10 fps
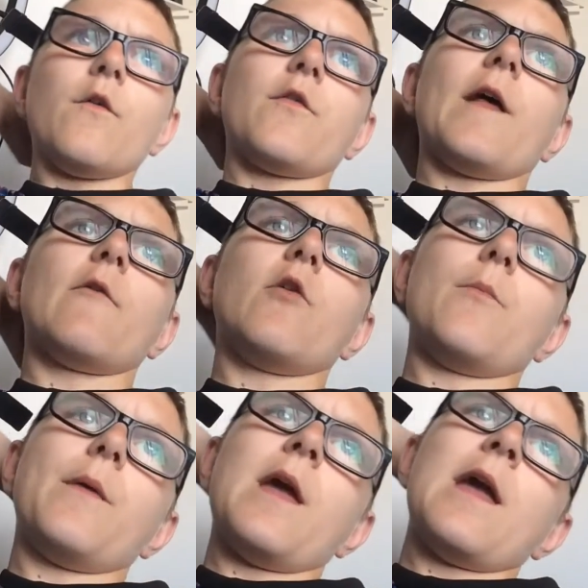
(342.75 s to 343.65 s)
So that would
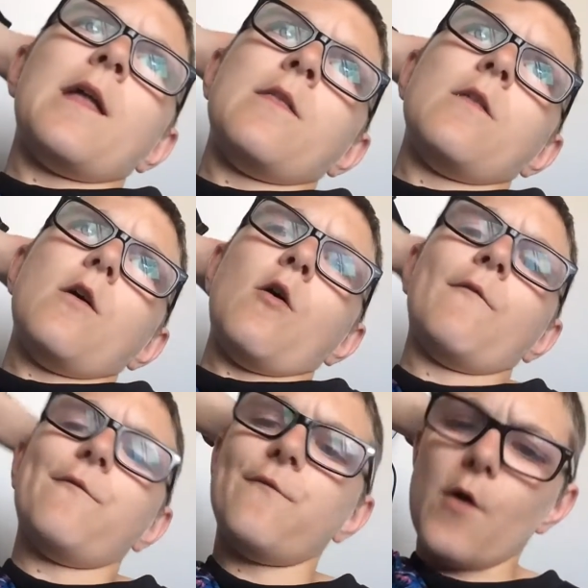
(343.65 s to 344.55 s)
have been
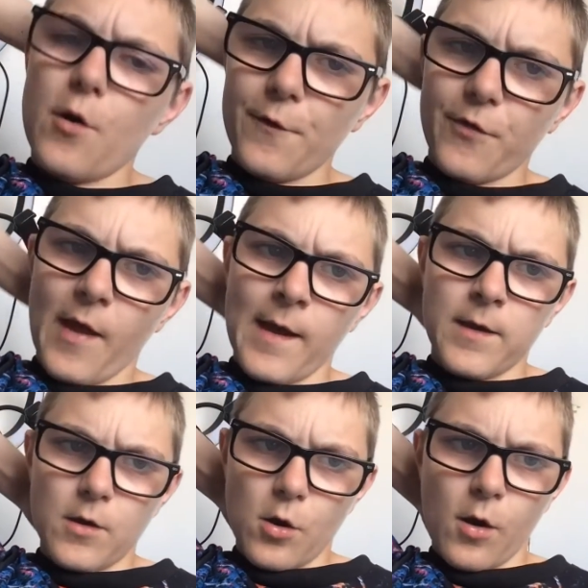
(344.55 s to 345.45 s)
on
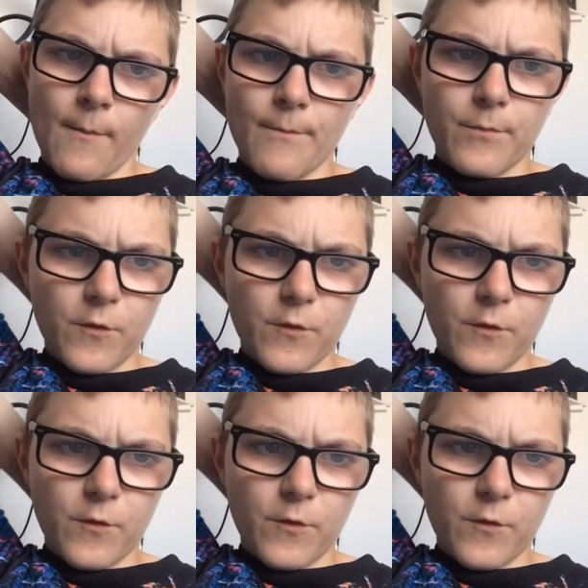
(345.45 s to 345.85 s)
Thursday. But